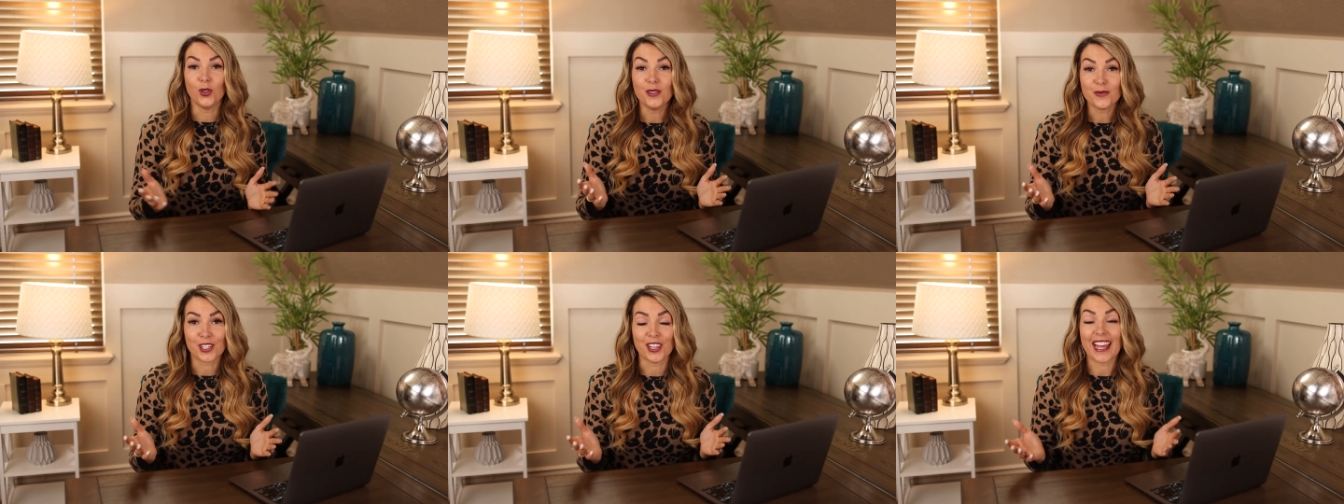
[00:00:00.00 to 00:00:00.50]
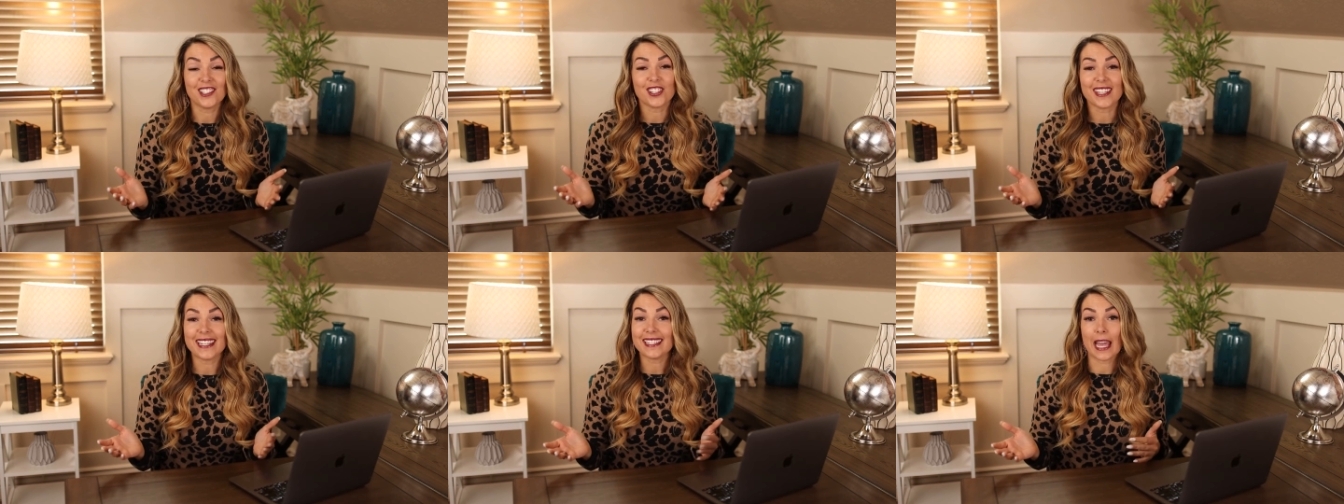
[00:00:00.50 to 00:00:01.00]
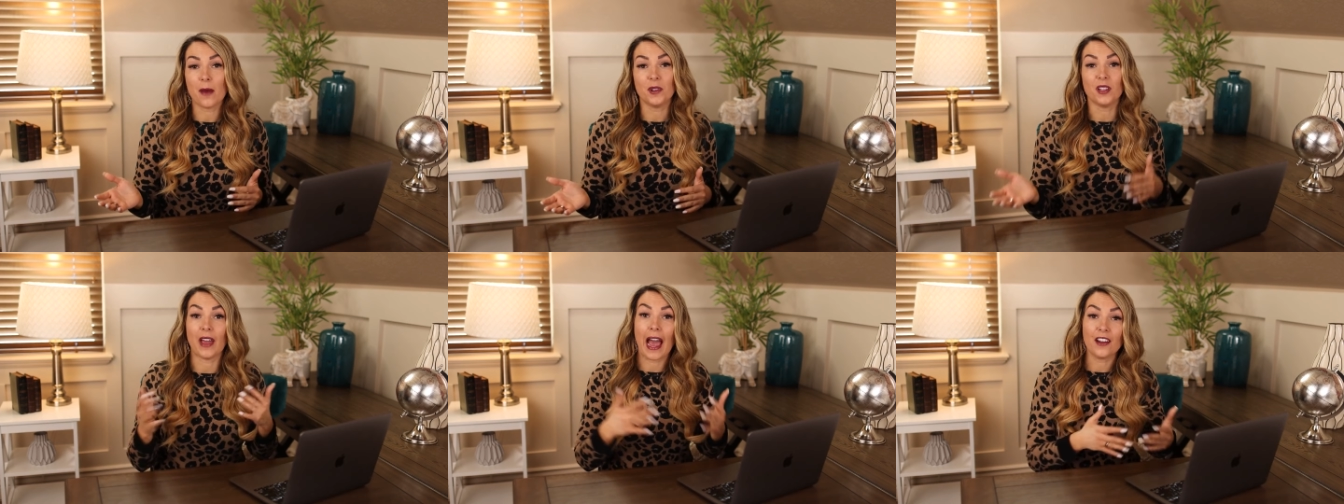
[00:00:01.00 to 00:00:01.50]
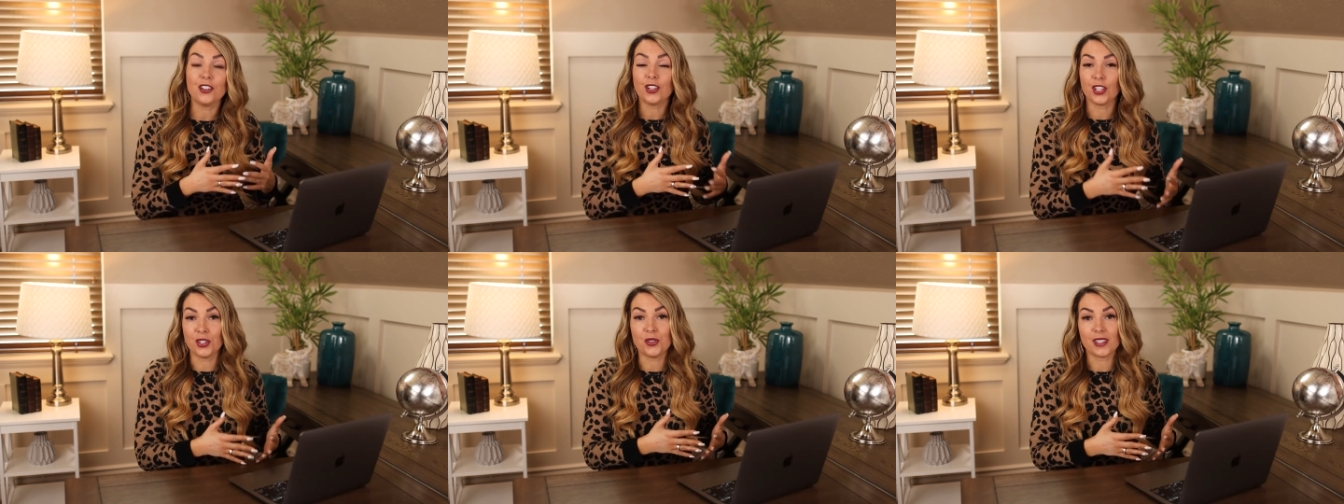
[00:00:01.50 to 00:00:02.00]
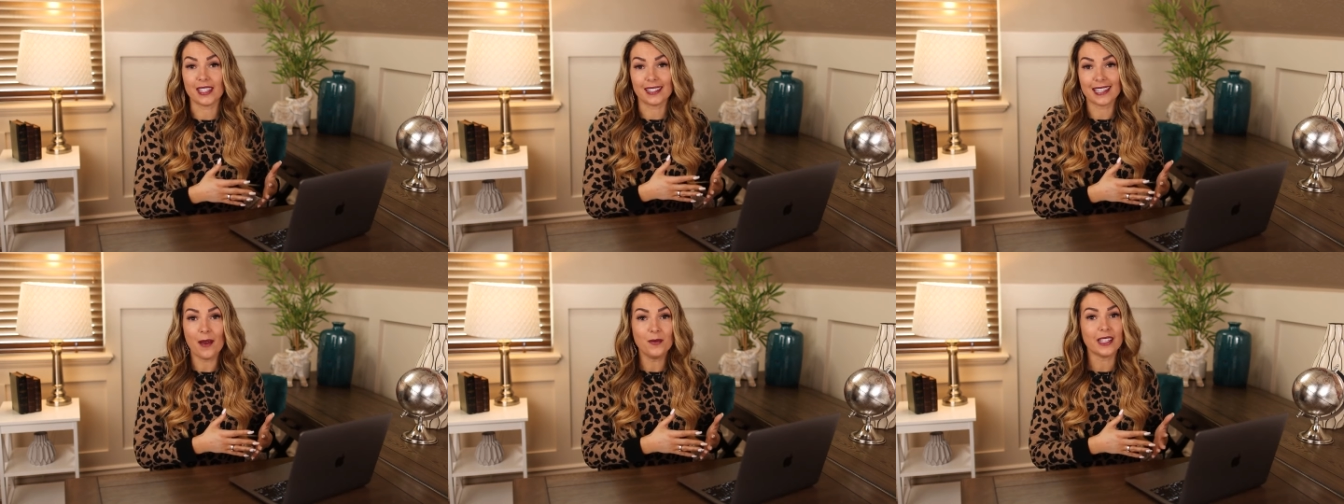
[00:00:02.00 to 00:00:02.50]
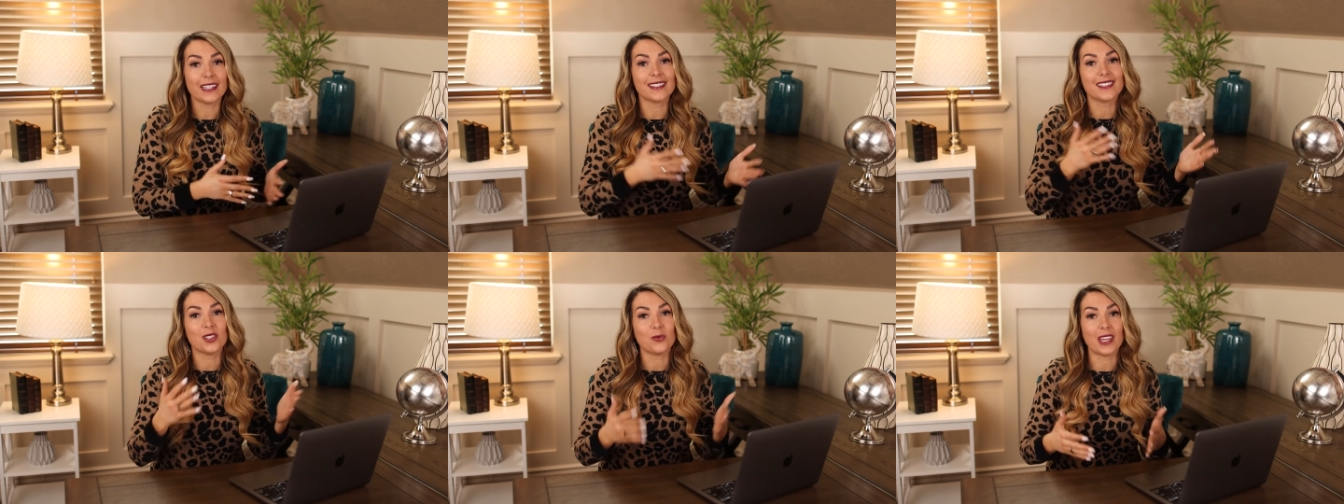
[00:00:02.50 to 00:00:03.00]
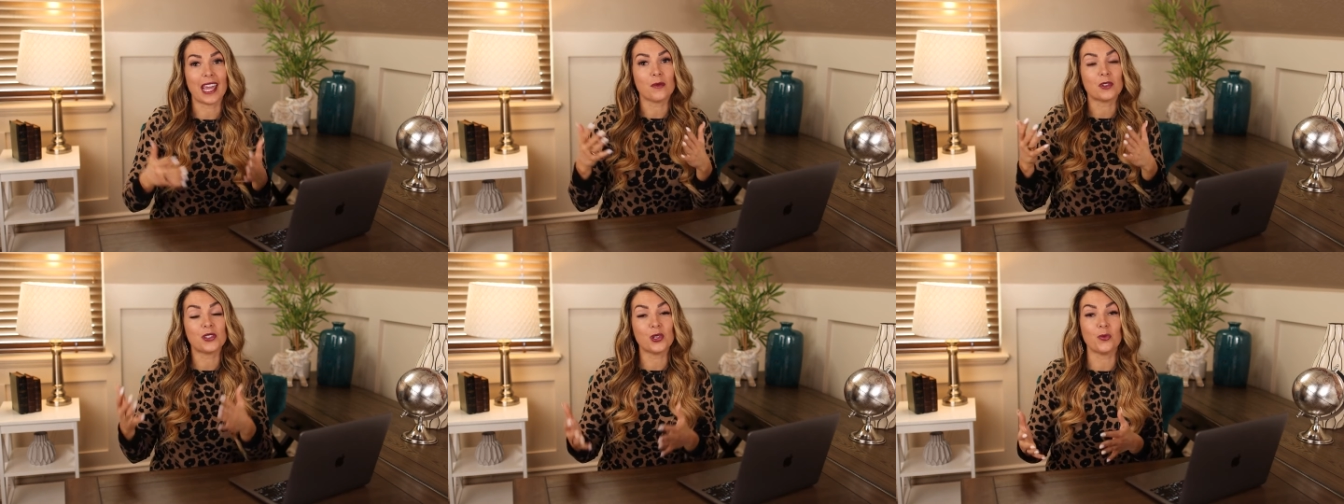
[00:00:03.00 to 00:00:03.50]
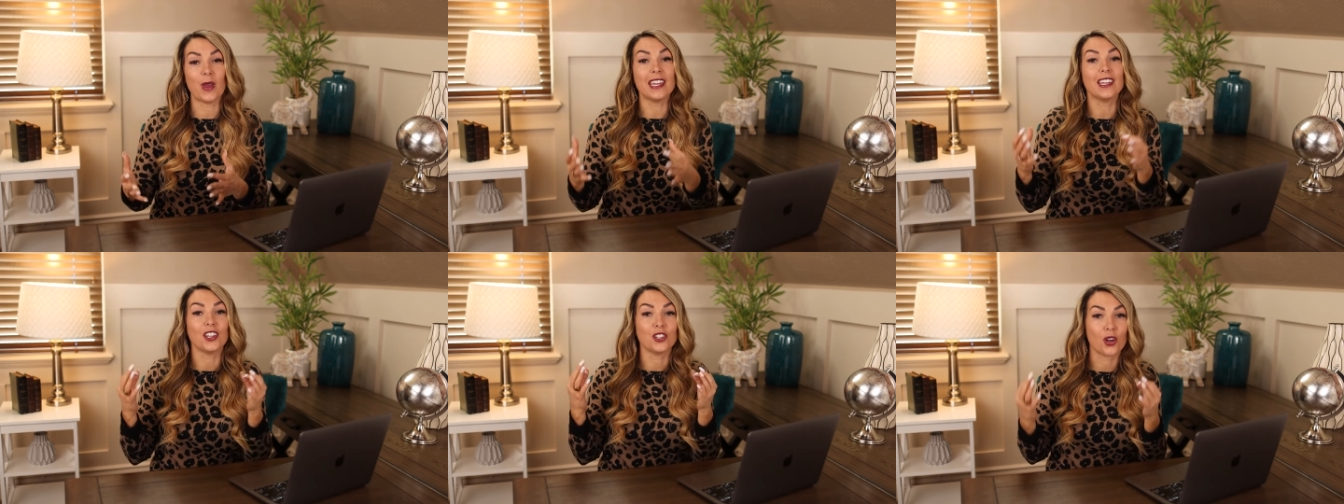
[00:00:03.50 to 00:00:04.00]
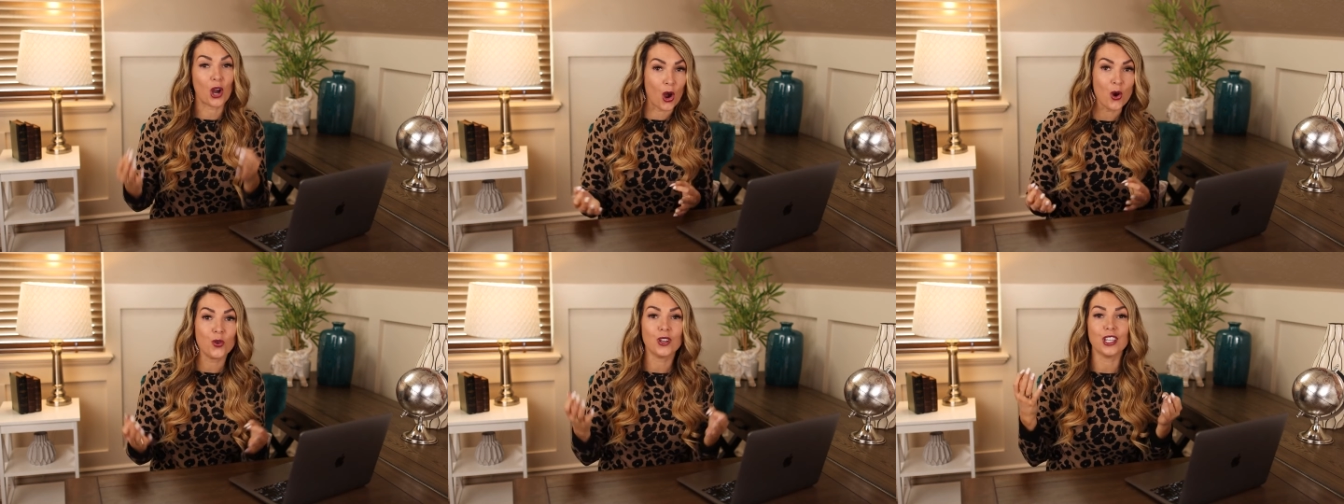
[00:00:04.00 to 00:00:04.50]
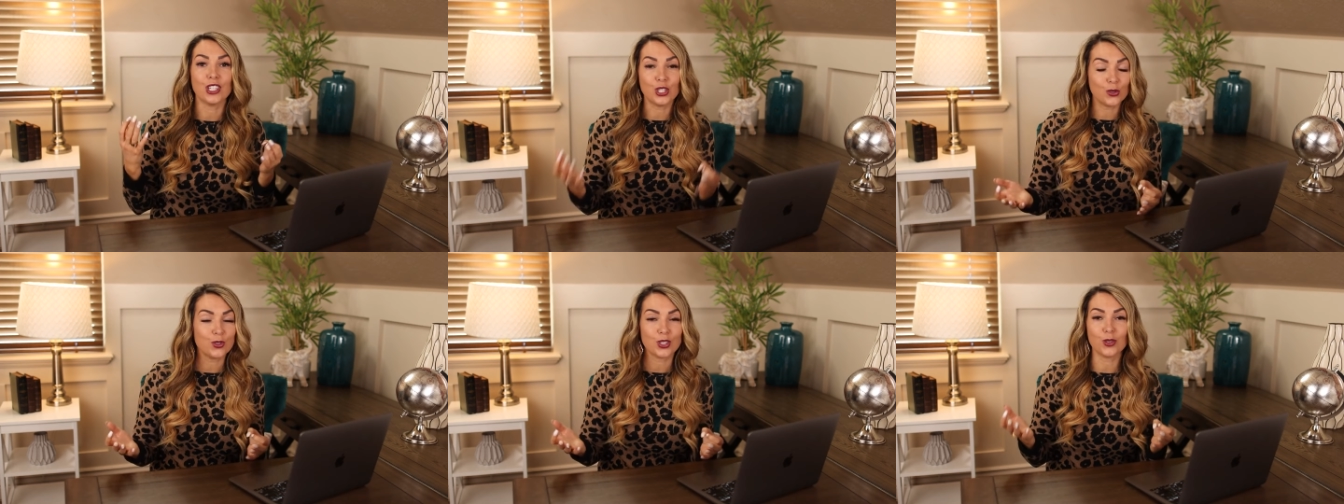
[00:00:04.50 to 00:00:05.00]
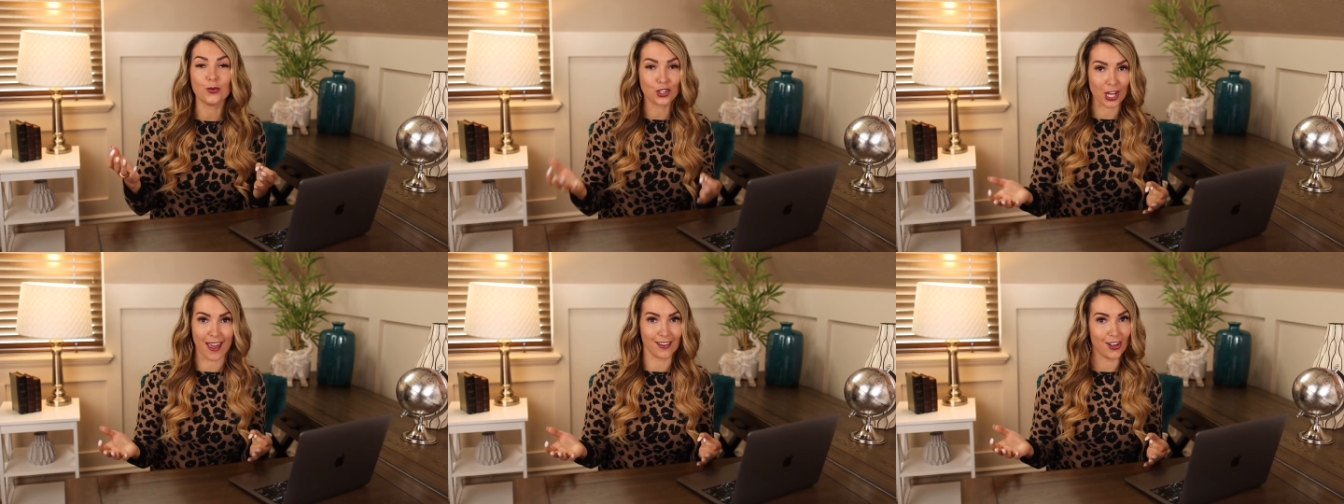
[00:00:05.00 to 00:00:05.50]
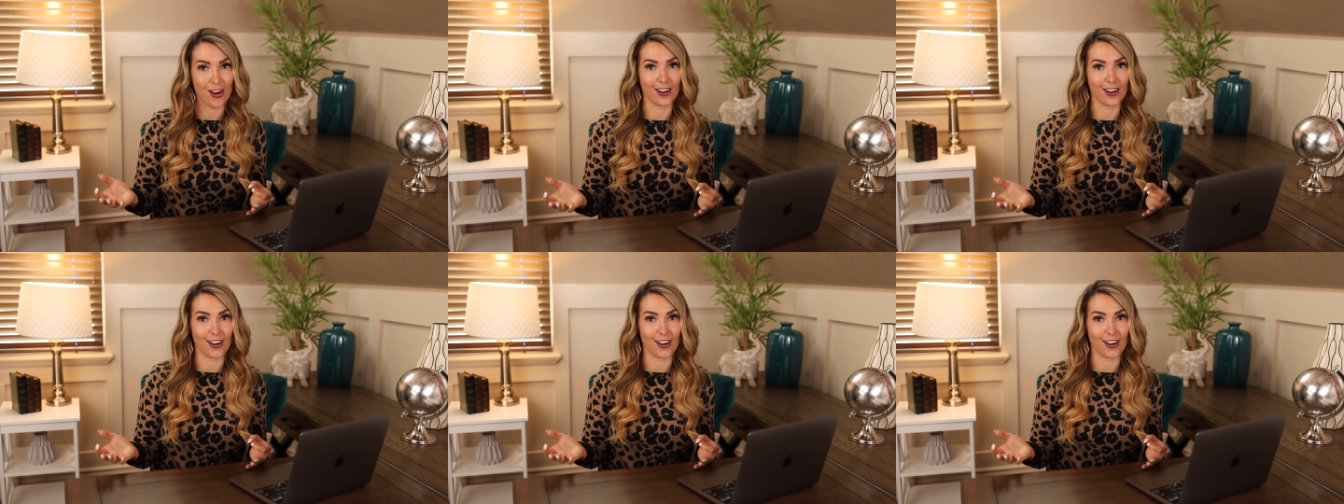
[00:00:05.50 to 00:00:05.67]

Cool, So that's just an example of how you can use these templates to be able to make your own YouTube channel